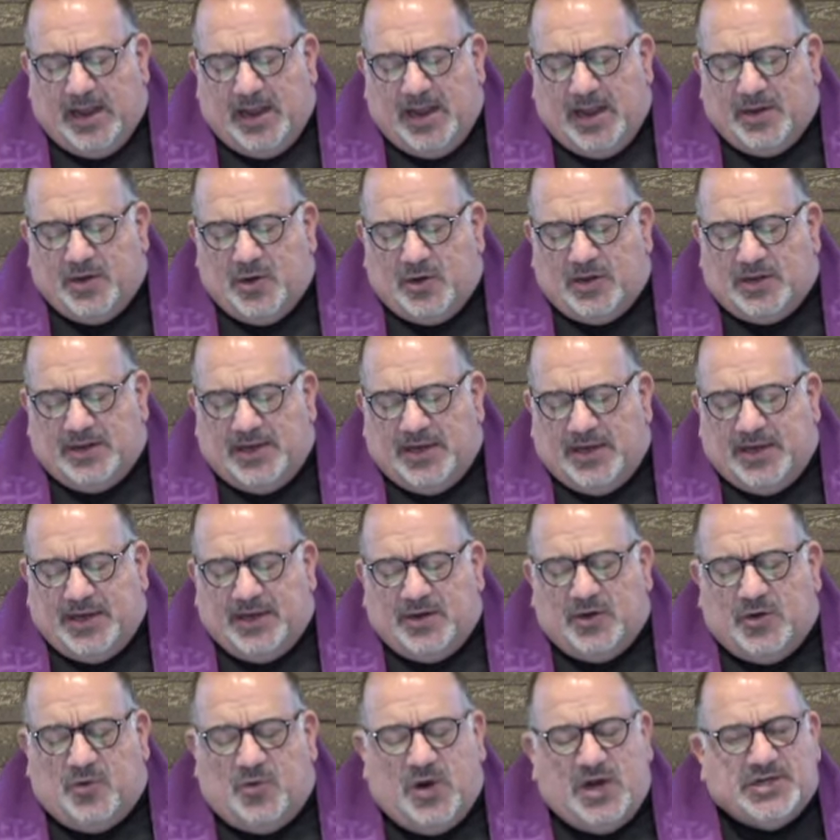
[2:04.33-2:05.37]
And our
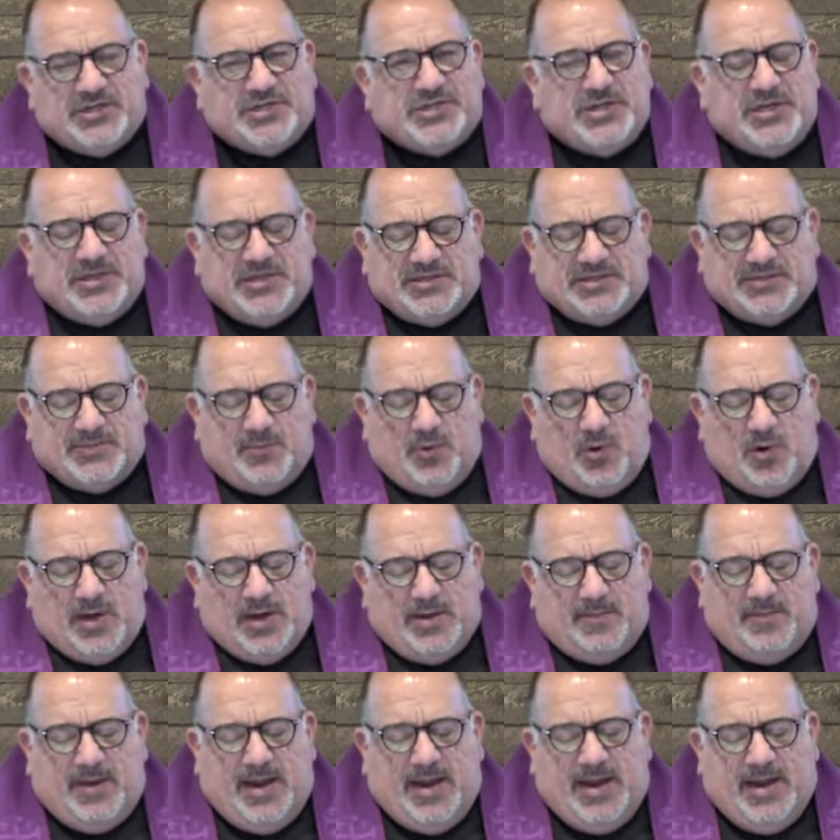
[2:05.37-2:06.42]
leading question this
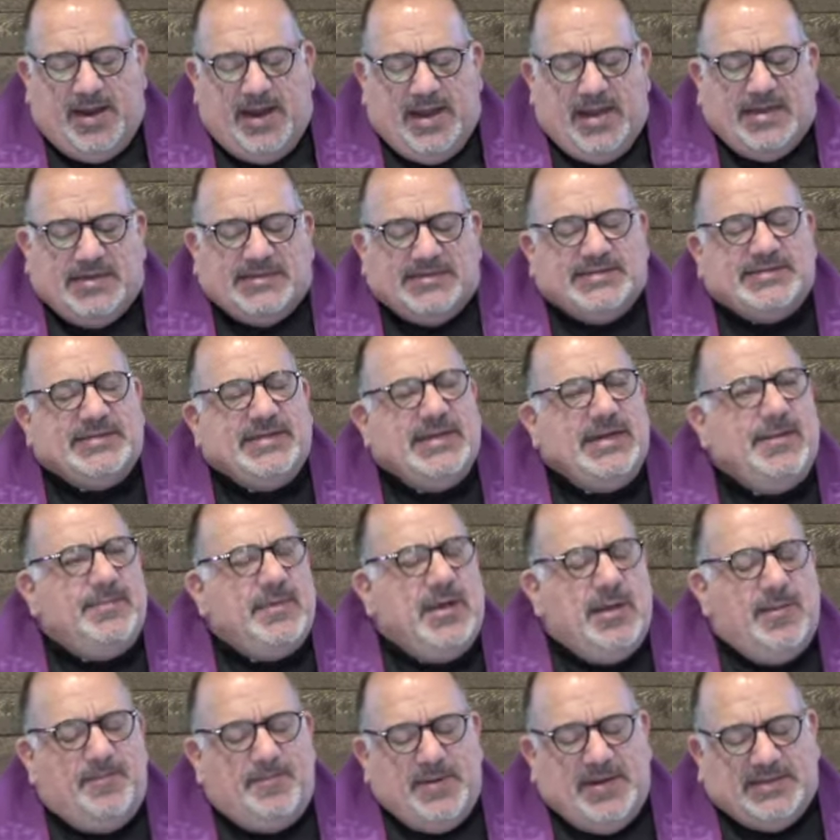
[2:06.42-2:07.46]
morning may seem
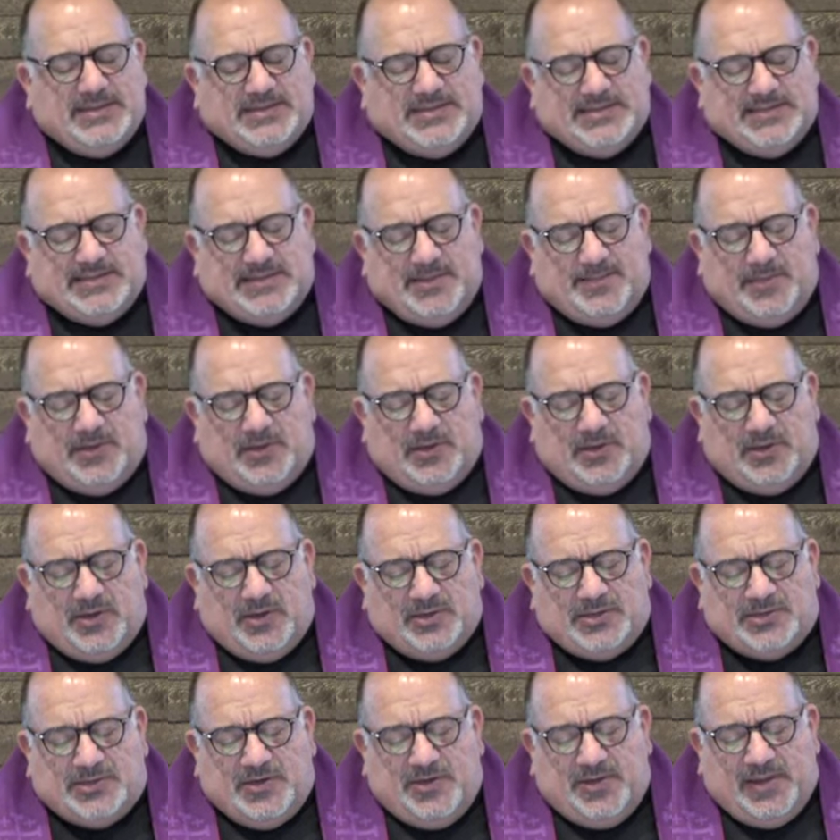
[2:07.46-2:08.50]
a bit
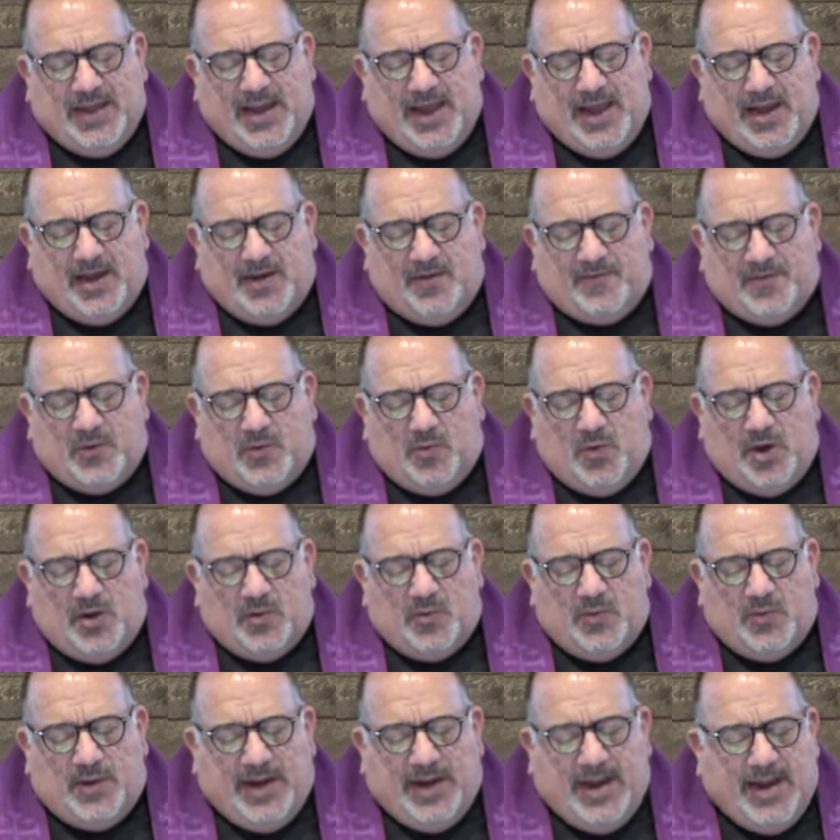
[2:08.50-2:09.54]
similar to that of the
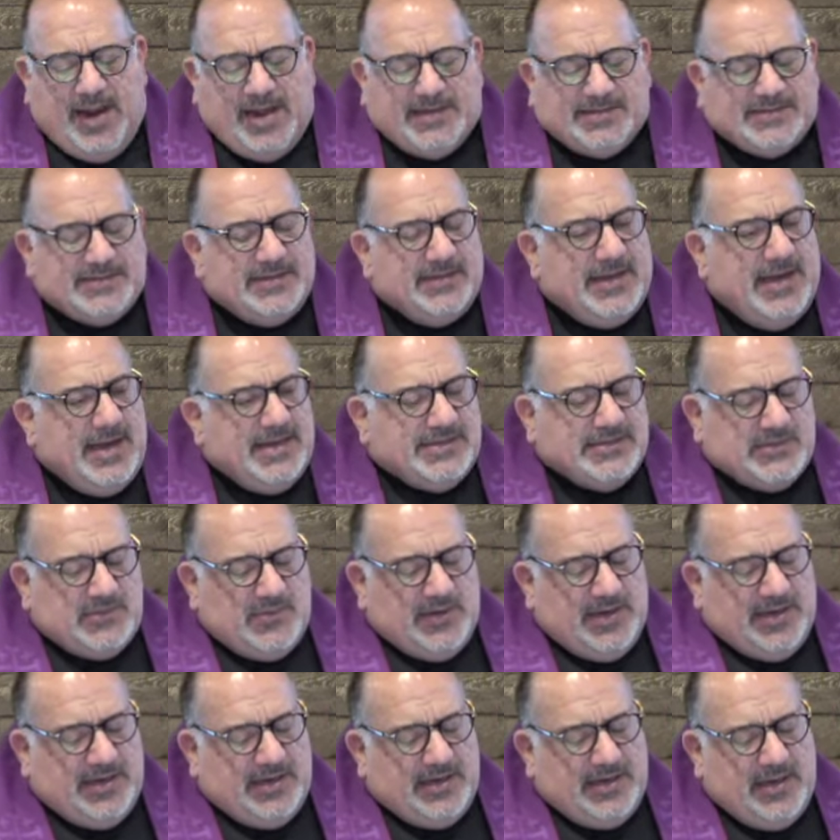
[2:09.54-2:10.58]
one we asked last
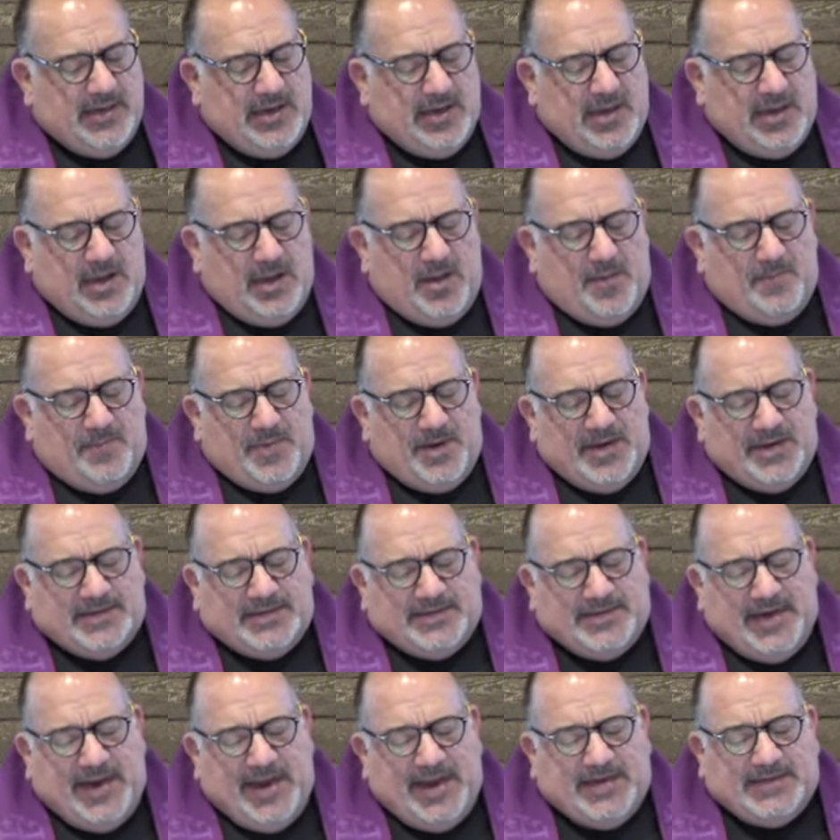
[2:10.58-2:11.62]
week, but it
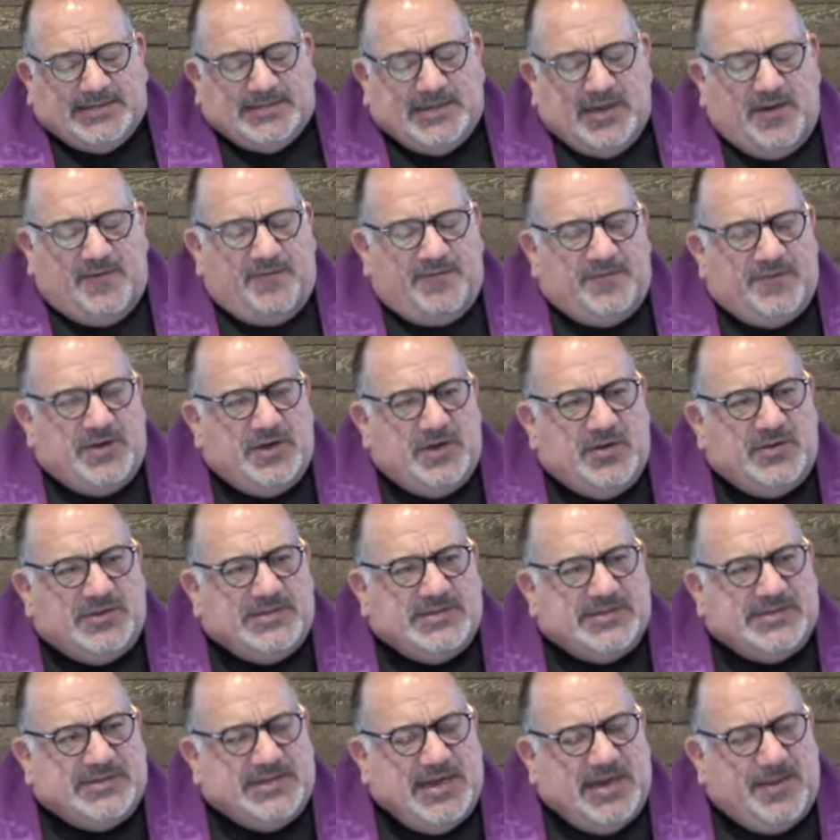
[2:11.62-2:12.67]
takes a few
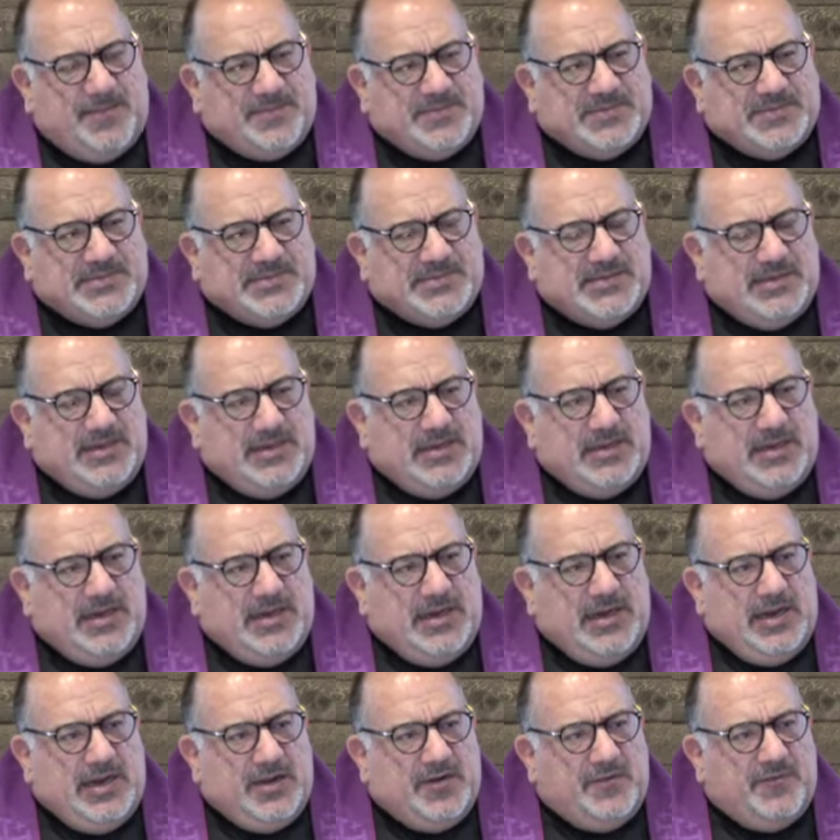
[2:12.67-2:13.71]
steps
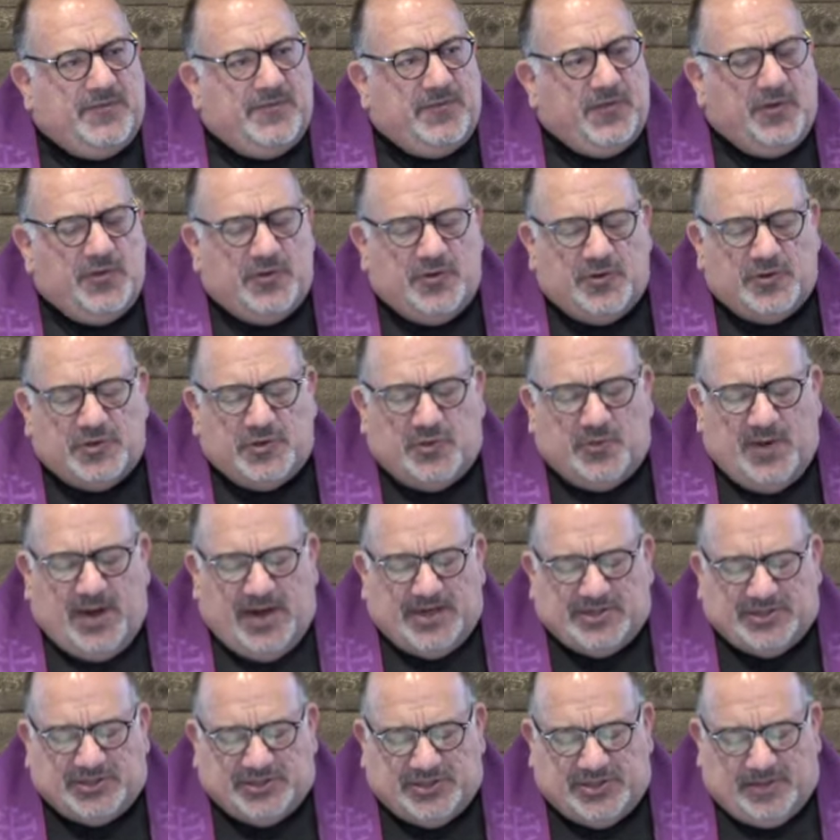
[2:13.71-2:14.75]
in a further
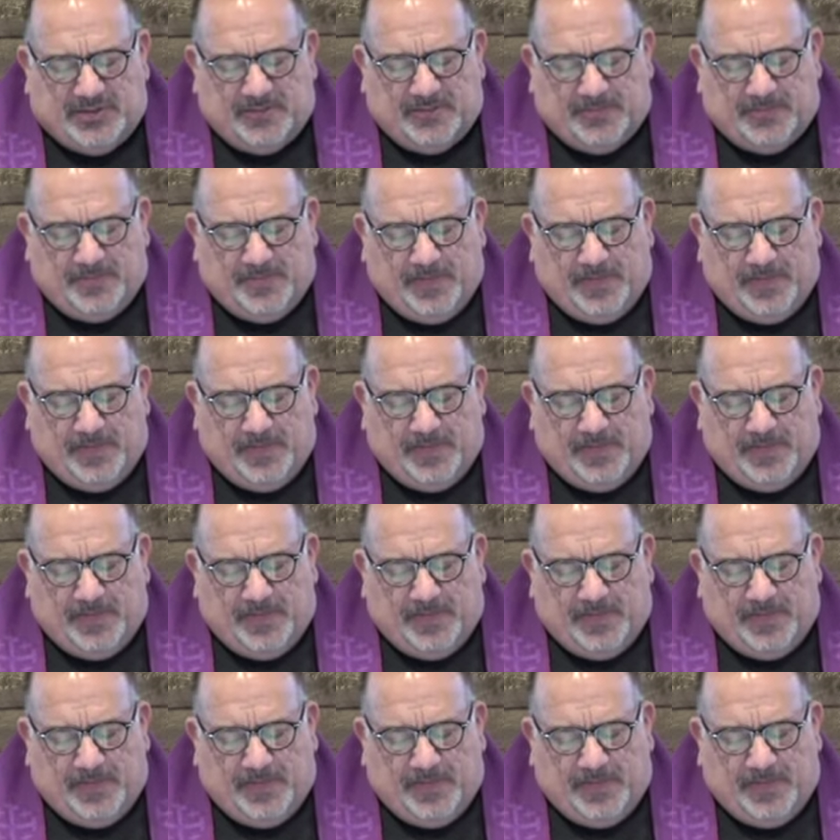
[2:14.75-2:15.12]
direction.